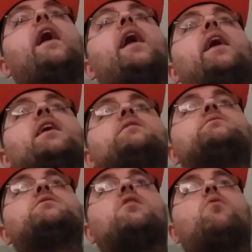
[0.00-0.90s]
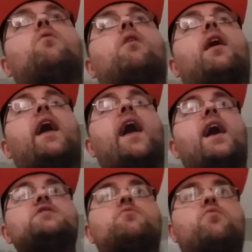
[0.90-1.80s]
it's it
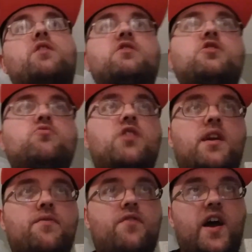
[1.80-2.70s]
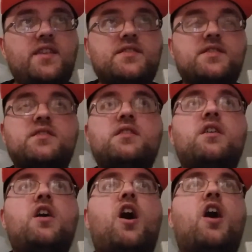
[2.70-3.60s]
has really unique fights
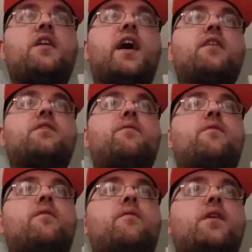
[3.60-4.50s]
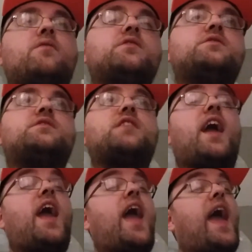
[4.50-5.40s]
on how the villains
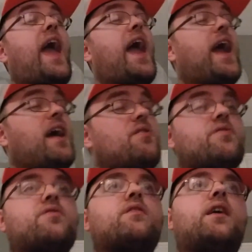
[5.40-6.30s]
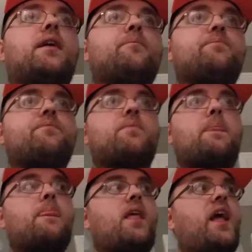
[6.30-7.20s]
and the
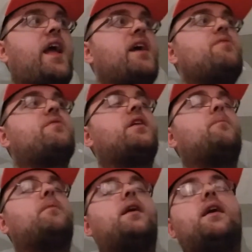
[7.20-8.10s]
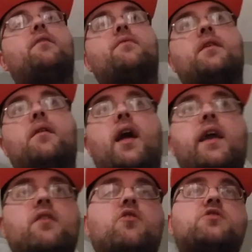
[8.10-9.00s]
and the uh, the
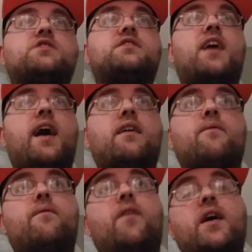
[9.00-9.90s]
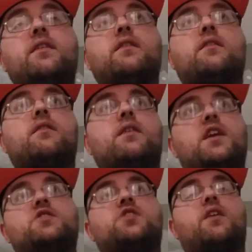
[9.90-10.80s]
heroes attack fighting
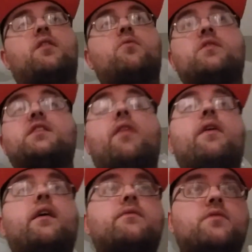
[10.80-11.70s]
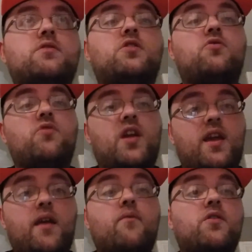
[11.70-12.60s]
each other, which I think is really
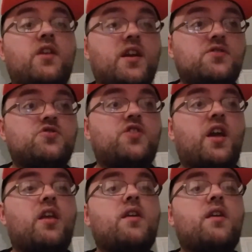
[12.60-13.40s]
unique and really interesting.